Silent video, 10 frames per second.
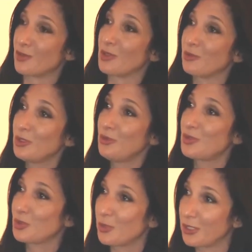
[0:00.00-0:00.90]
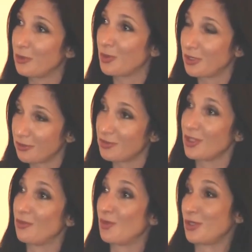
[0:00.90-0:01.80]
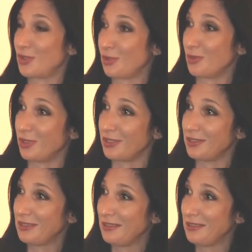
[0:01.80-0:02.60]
So you lose 20 to 1 instead of 1 to 1